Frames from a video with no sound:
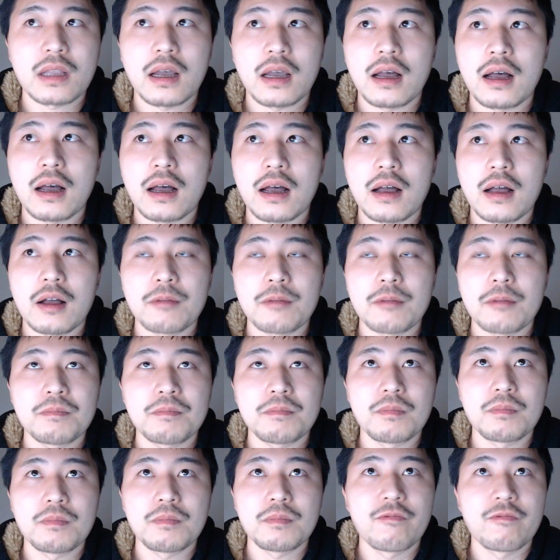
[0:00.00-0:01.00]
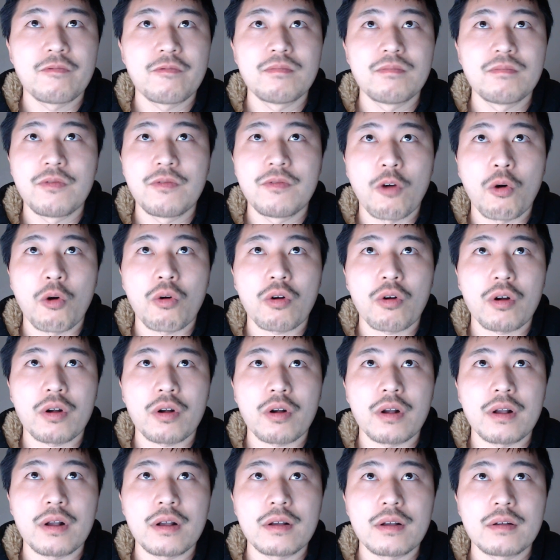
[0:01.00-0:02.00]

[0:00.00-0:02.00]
uh, for